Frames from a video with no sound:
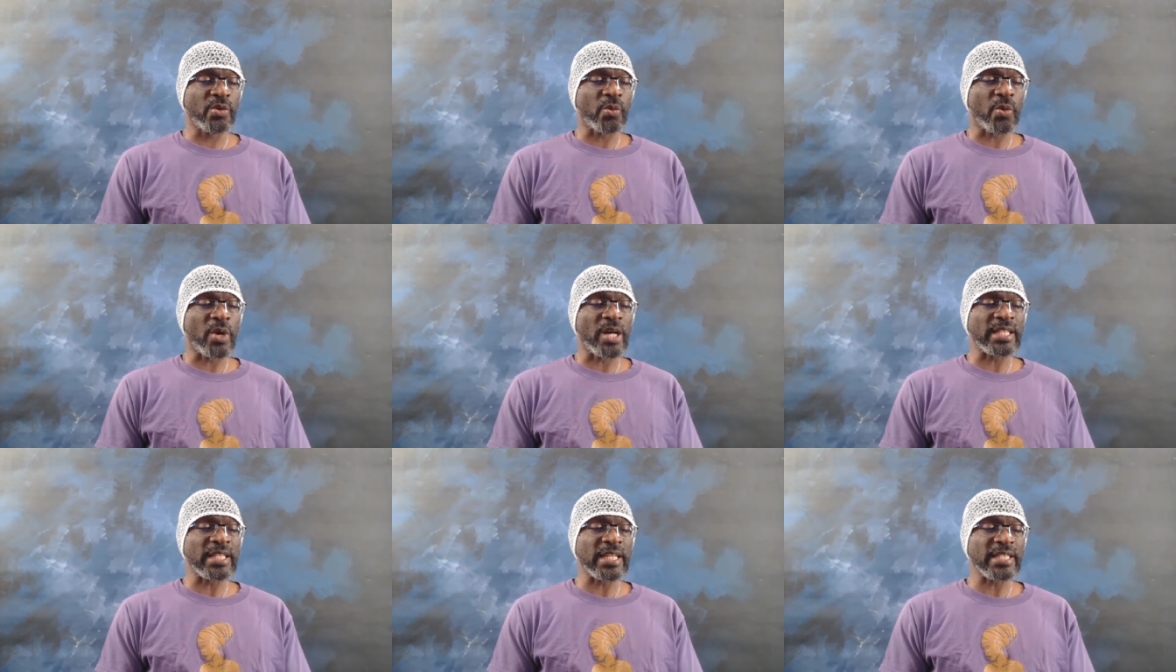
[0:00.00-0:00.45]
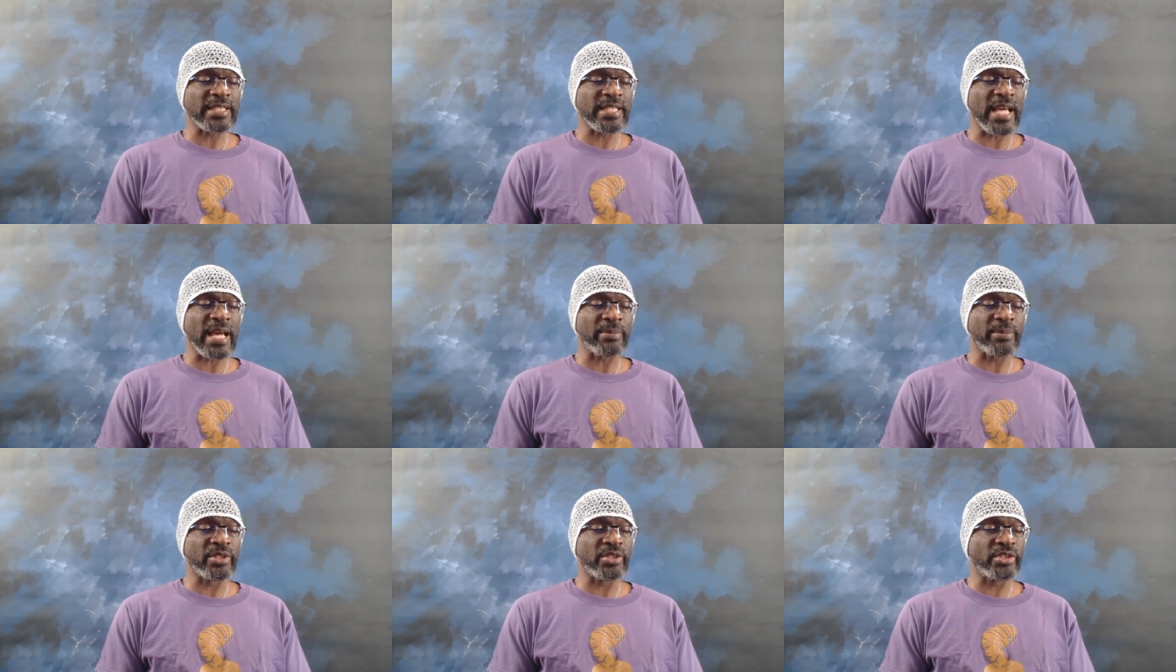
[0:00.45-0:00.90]
what has
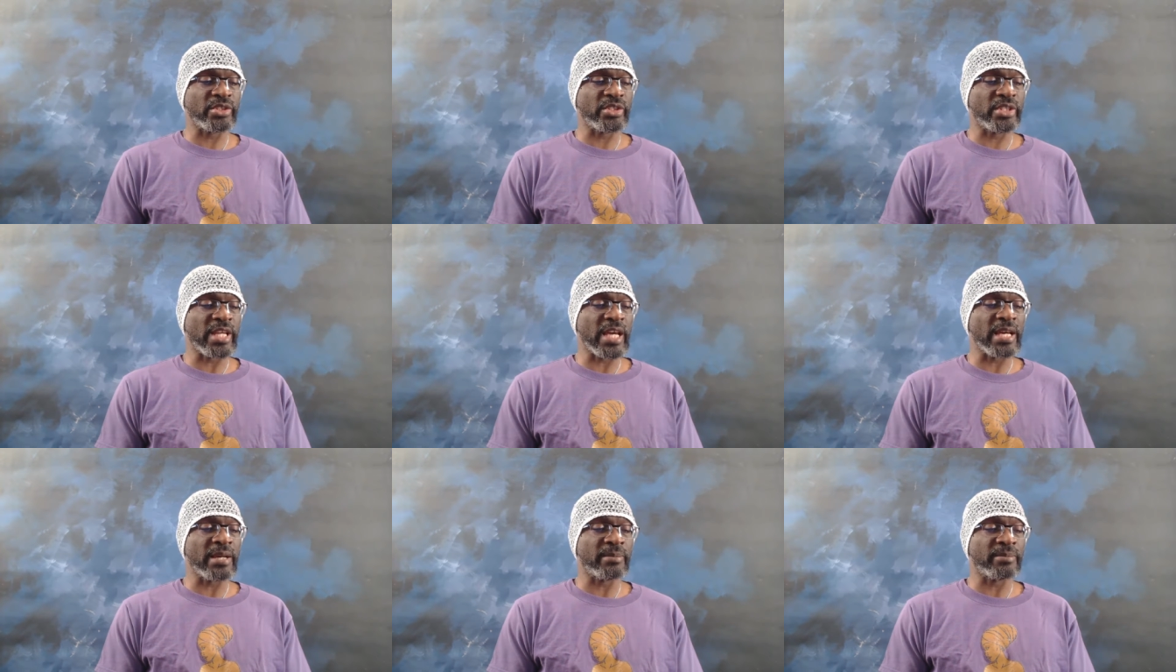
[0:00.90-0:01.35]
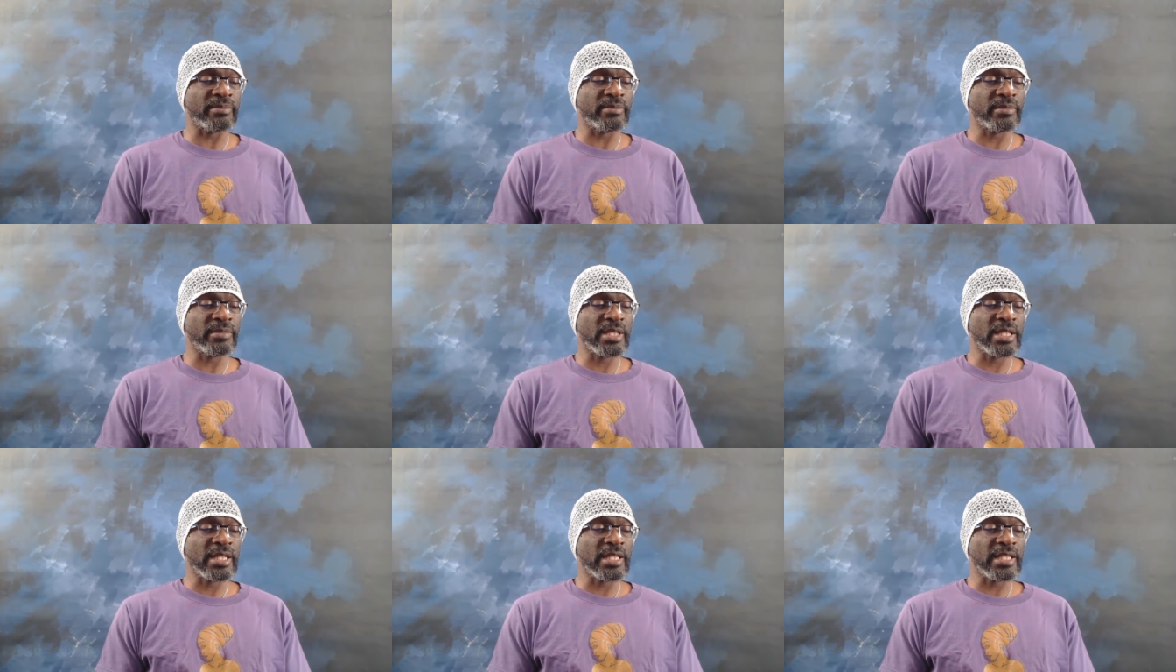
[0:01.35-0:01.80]
happened to them
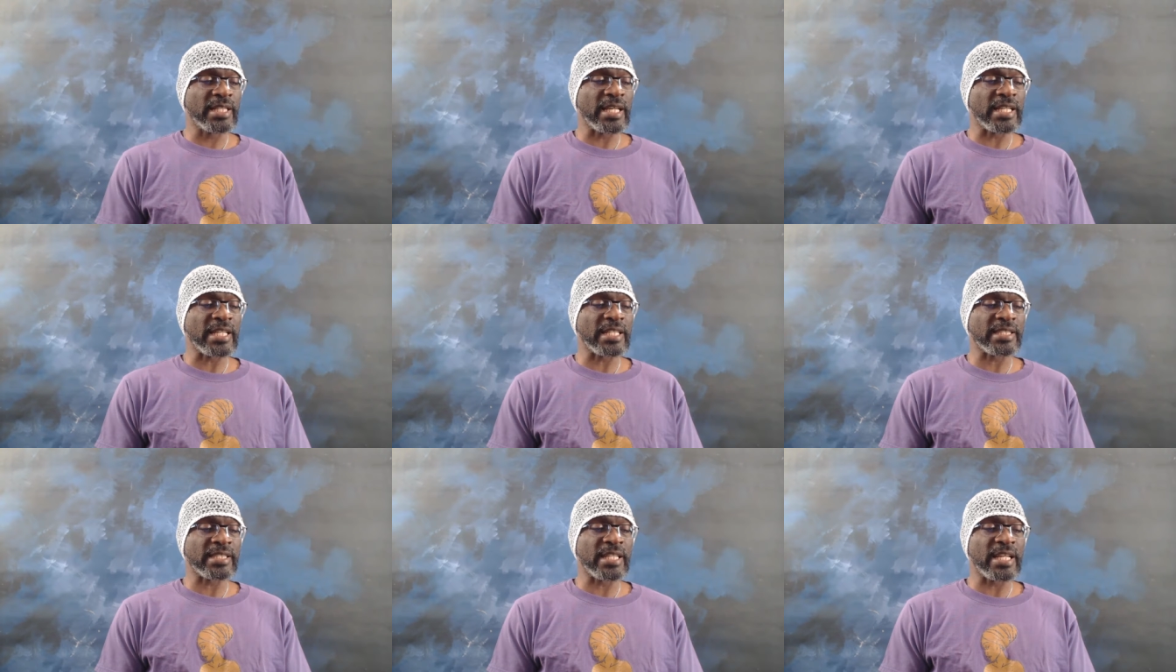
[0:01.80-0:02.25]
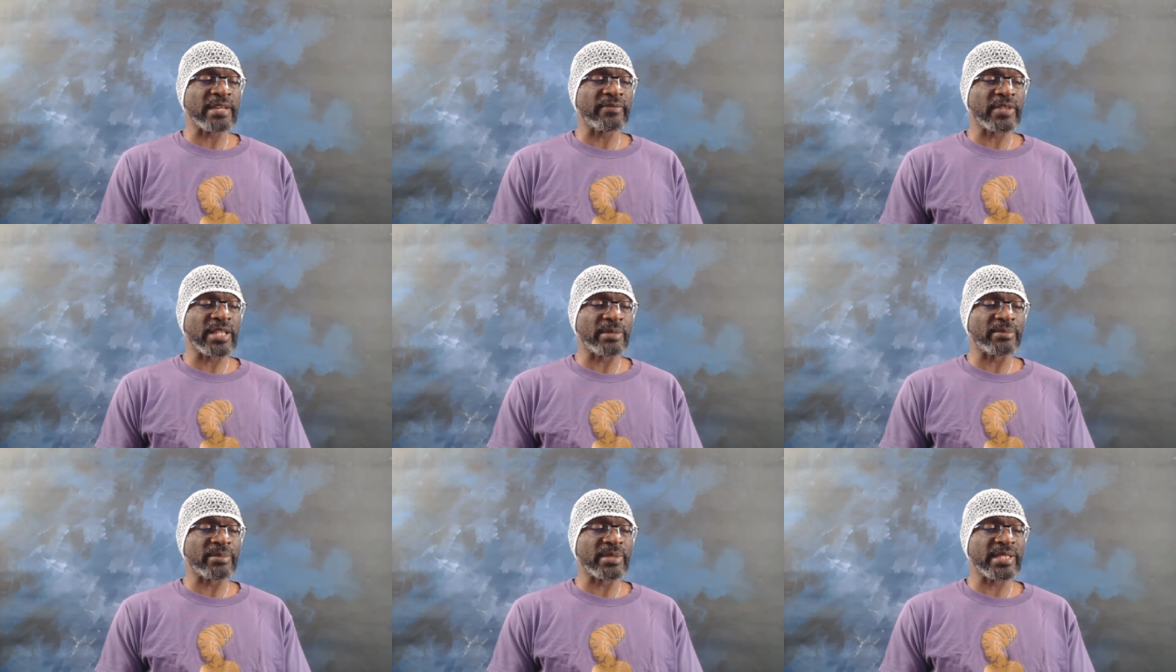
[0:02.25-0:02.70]
that has
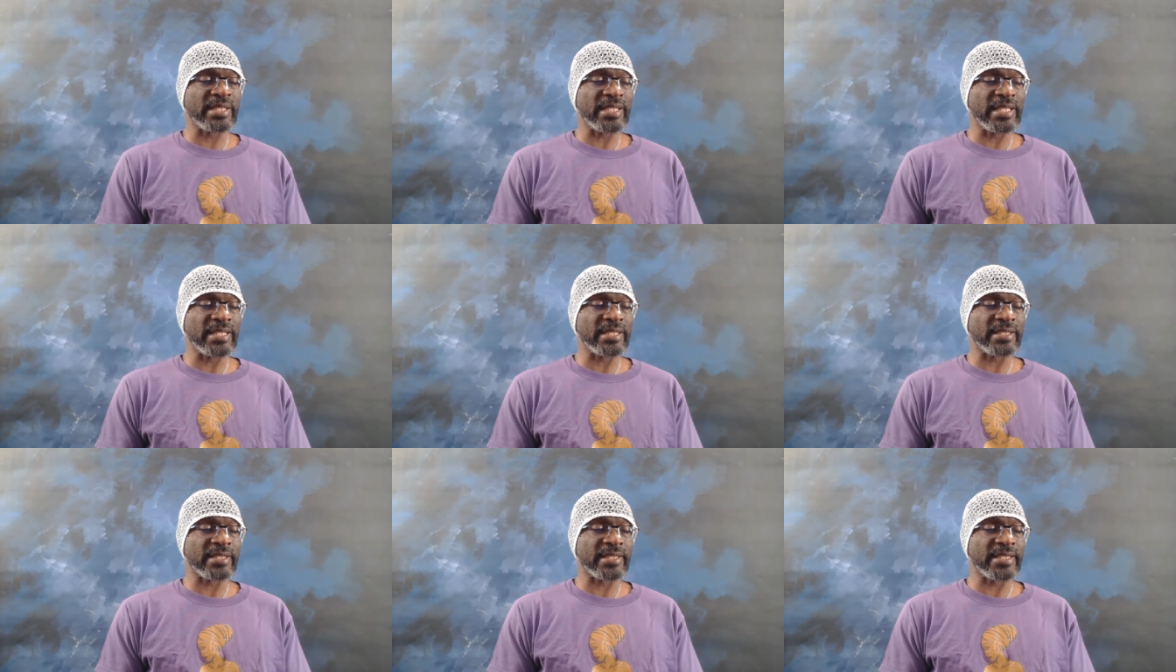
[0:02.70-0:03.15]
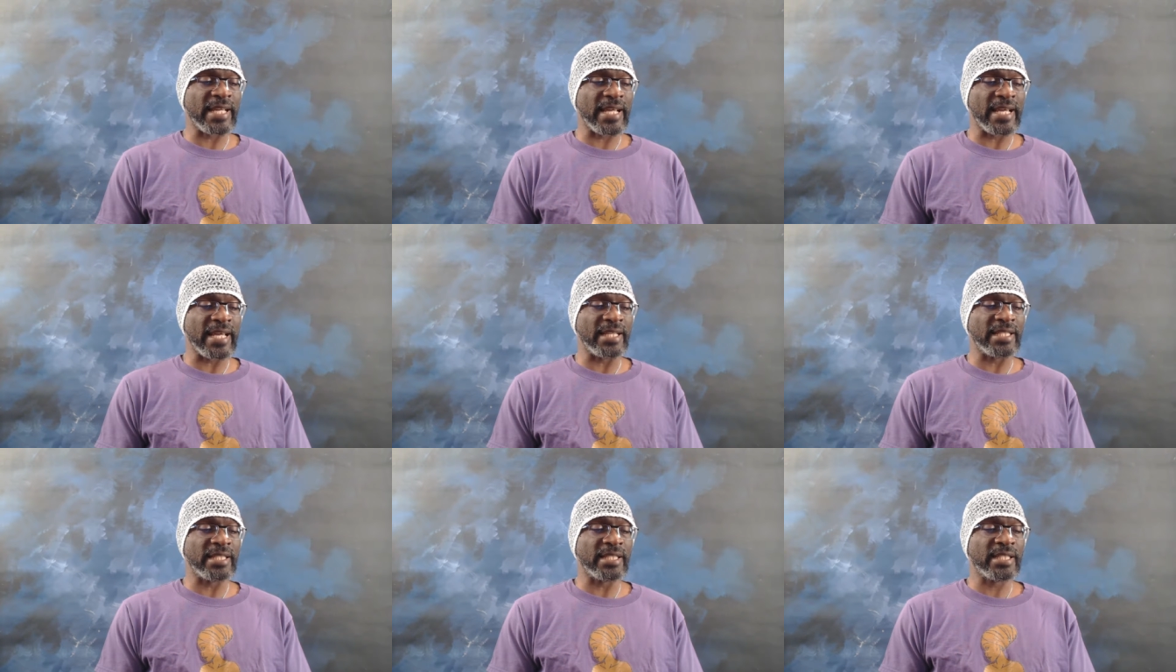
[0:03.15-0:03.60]
left them since
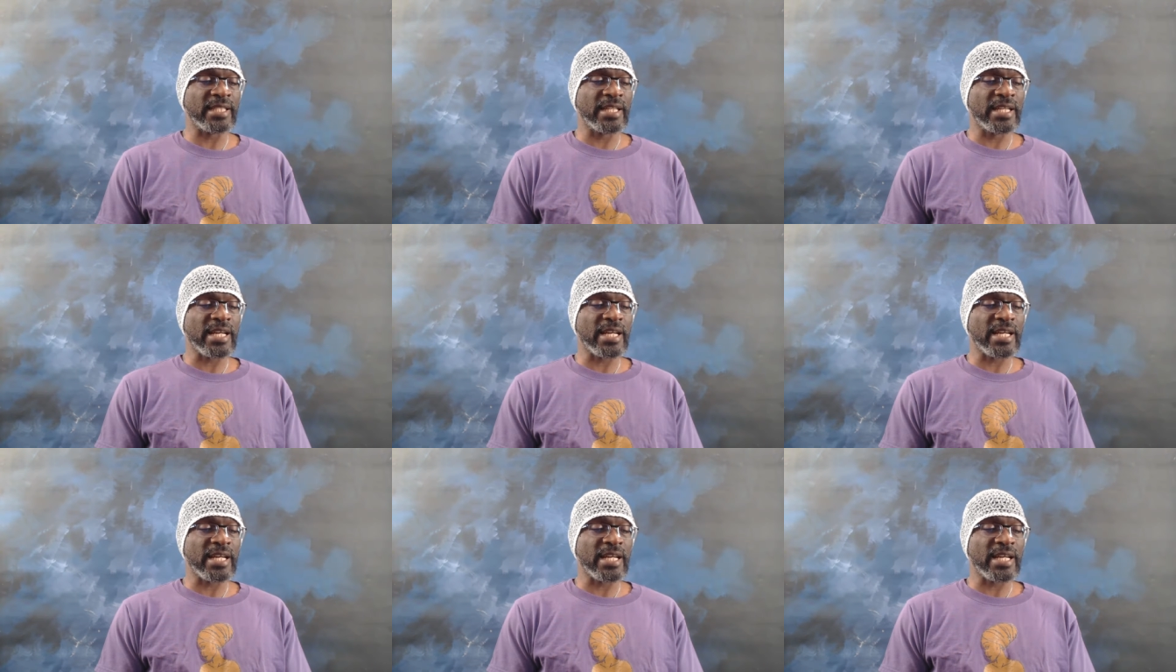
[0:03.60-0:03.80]
then